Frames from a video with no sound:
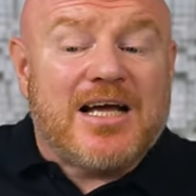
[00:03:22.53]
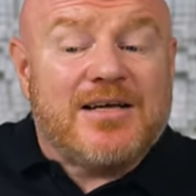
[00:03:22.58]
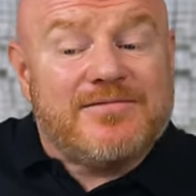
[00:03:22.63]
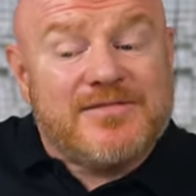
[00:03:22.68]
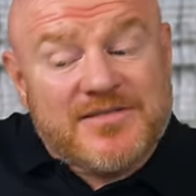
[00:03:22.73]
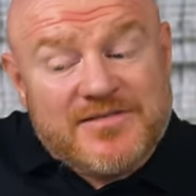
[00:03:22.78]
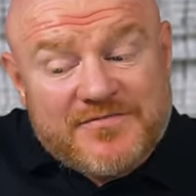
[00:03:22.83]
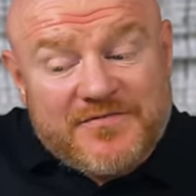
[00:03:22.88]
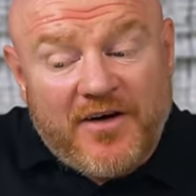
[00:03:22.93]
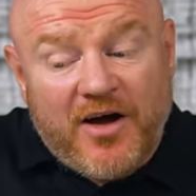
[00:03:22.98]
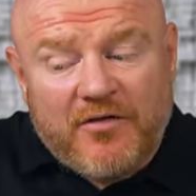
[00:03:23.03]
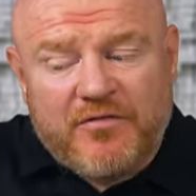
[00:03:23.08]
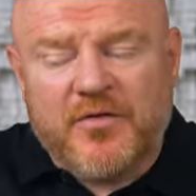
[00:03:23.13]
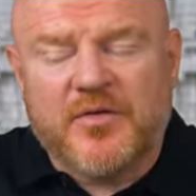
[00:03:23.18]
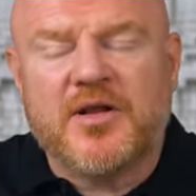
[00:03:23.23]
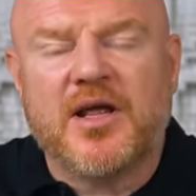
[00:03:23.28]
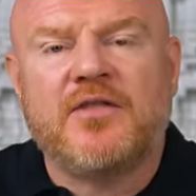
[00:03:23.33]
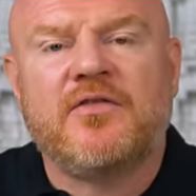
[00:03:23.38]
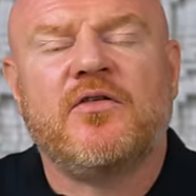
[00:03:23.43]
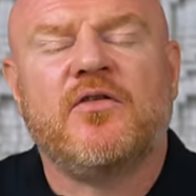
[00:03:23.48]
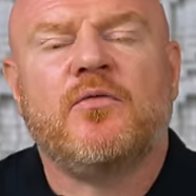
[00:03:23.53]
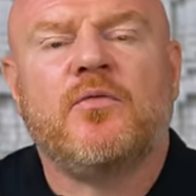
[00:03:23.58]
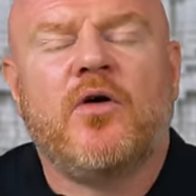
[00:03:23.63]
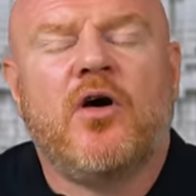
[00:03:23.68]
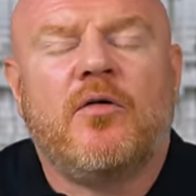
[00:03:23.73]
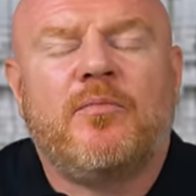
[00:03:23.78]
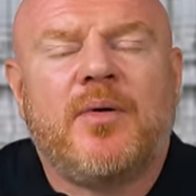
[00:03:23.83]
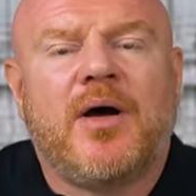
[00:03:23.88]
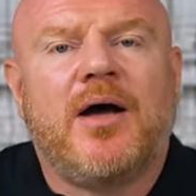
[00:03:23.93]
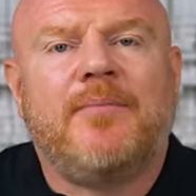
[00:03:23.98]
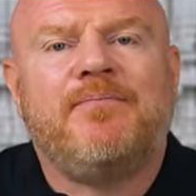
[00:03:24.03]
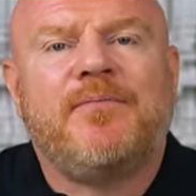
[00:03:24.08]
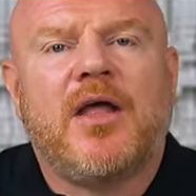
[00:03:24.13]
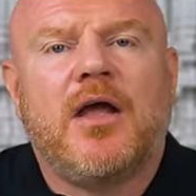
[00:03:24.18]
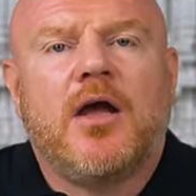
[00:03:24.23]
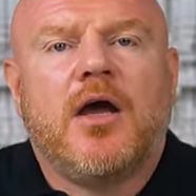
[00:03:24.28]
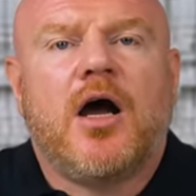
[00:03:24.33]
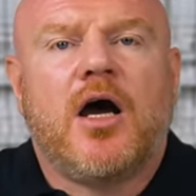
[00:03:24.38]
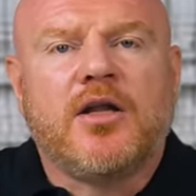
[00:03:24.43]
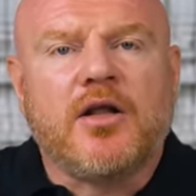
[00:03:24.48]
Far from the end of the world, but
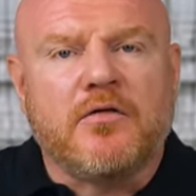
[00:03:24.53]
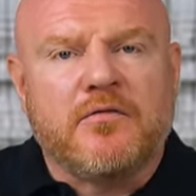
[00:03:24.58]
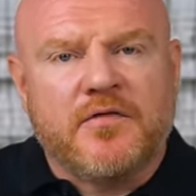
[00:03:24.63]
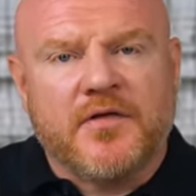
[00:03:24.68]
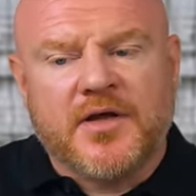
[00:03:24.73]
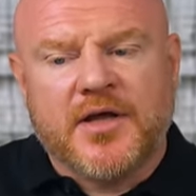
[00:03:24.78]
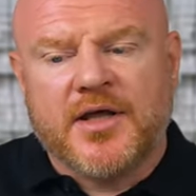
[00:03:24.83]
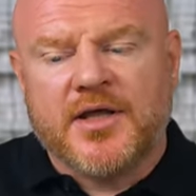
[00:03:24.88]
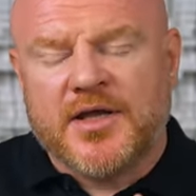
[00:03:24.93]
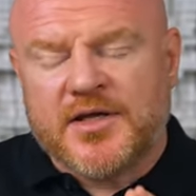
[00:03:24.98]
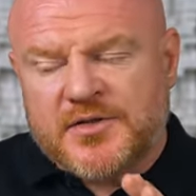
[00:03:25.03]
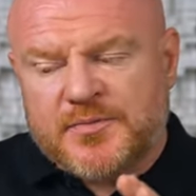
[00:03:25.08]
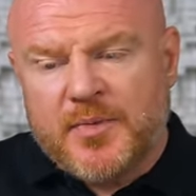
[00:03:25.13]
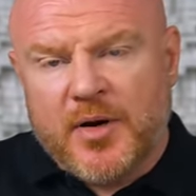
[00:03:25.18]
I don't think it's